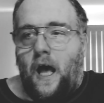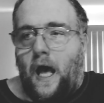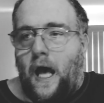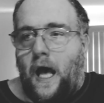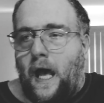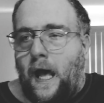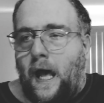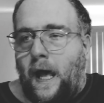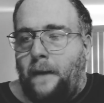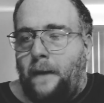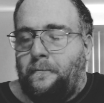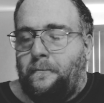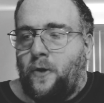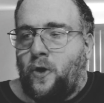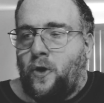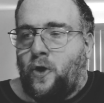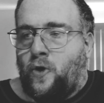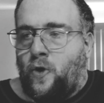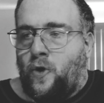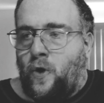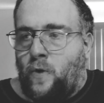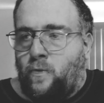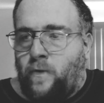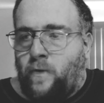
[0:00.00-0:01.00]
um,
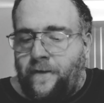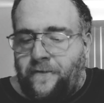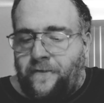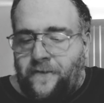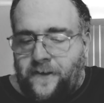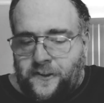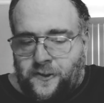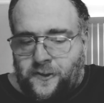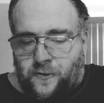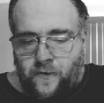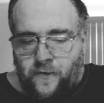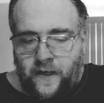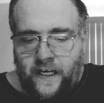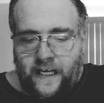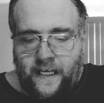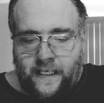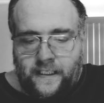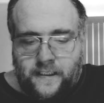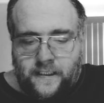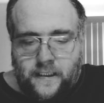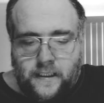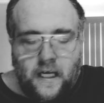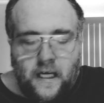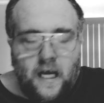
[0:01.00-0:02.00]
good with his
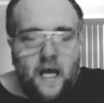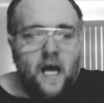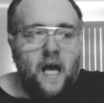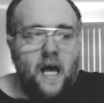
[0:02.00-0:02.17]
reads,